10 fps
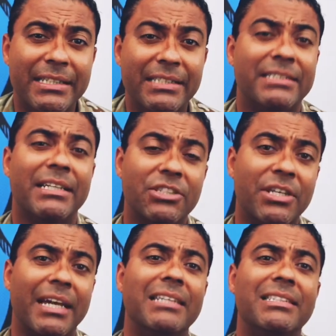In such
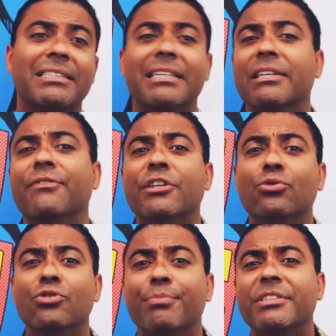cases,
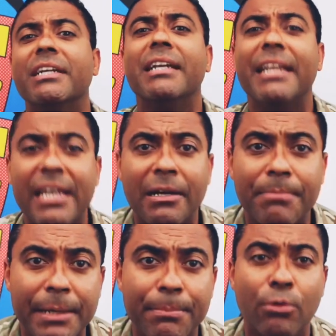individuals, particularly young
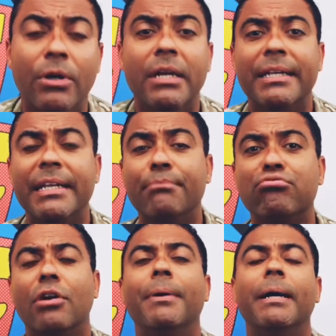people, need
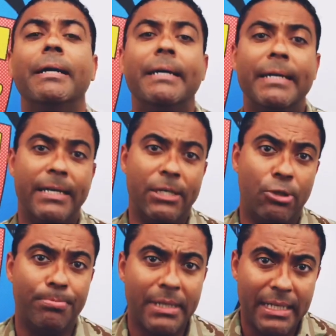proper
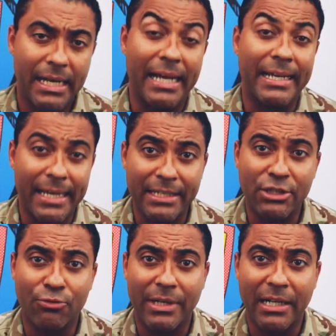help and care
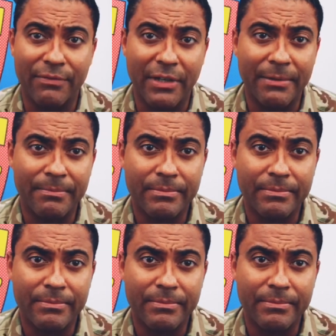to recover.